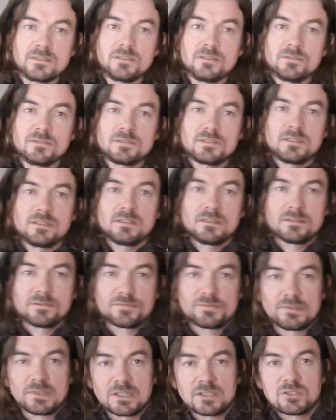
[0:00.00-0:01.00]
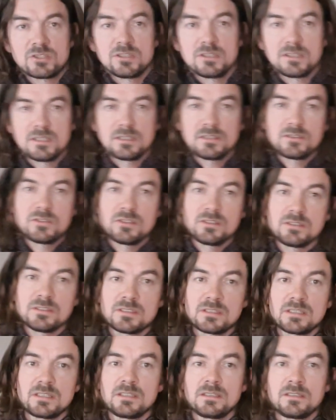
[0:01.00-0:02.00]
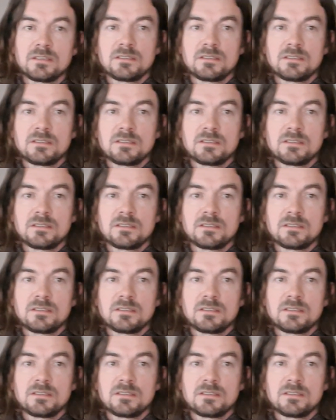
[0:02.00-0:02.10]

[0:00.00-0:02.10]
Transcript: using the friction hitches